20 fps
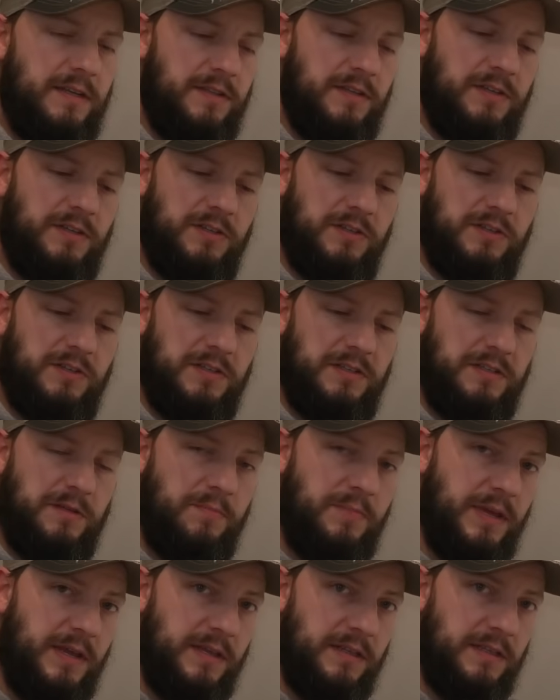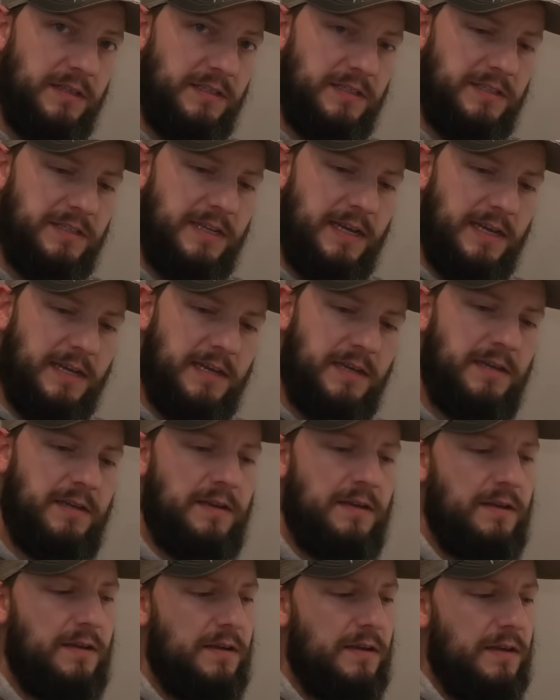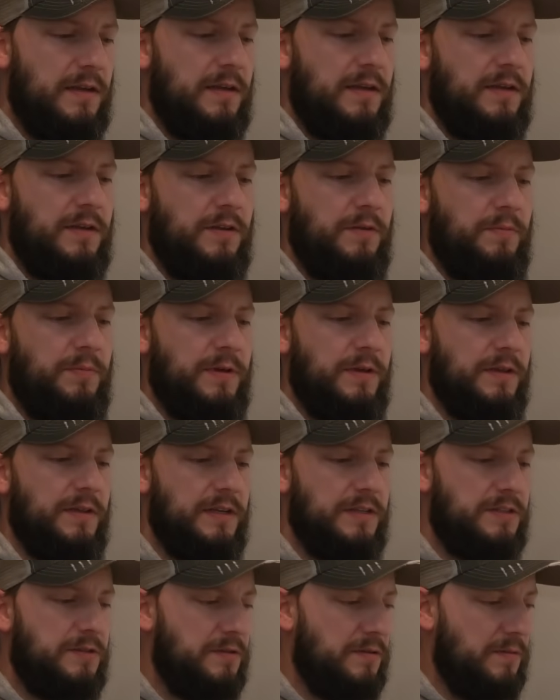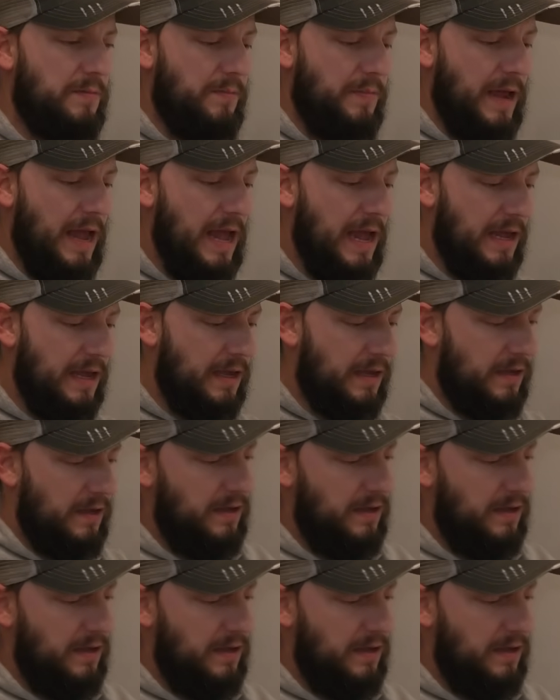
This is just a peel and stick. You peel this back,